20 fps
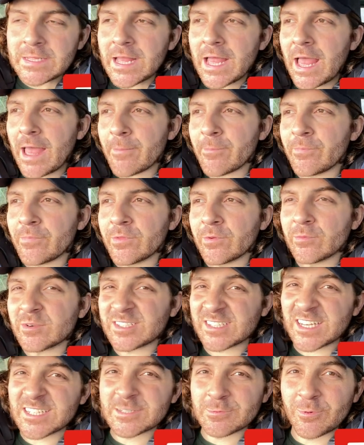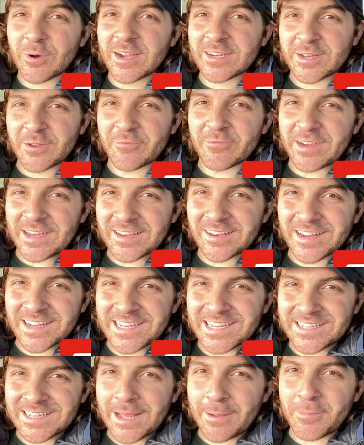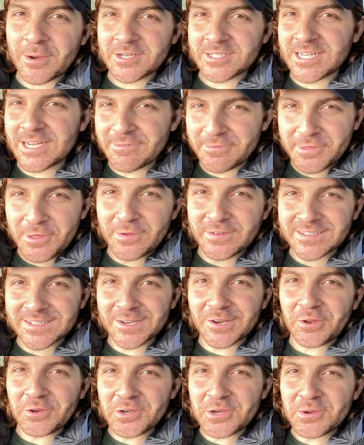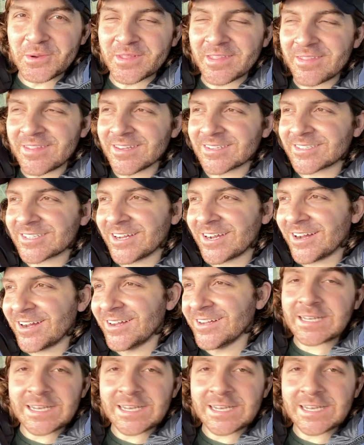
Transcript: which is actually why I don't really like it that much, even though it's a lot newer than this car.